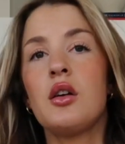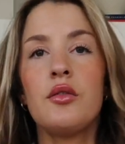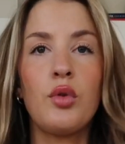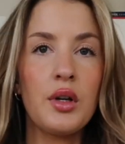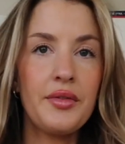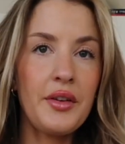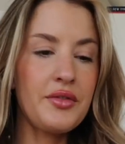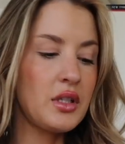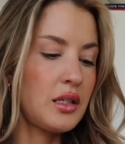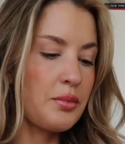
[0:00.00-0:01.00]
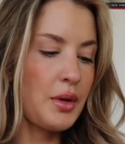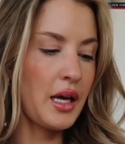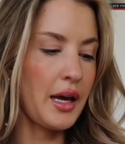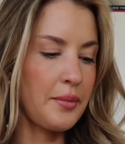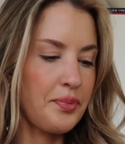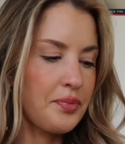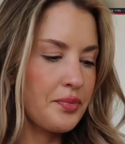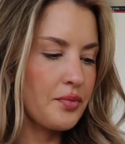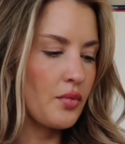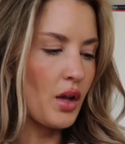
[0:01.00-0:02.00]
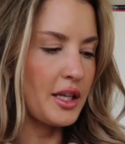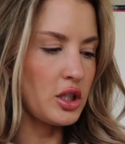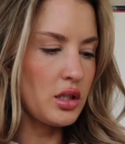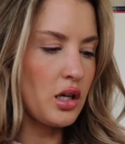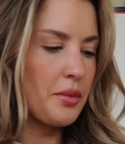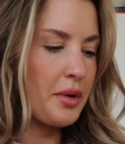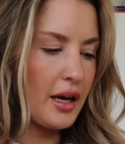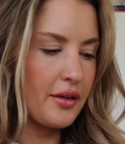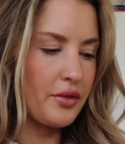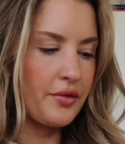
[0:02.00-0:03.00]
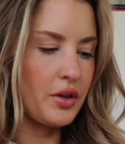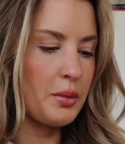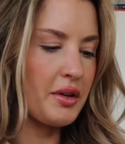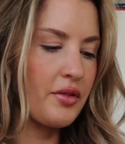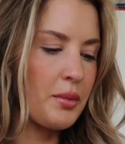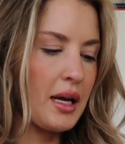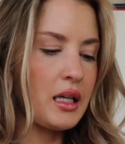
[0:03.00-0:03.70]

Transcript: 4:15 p.m. I just got back from filming for my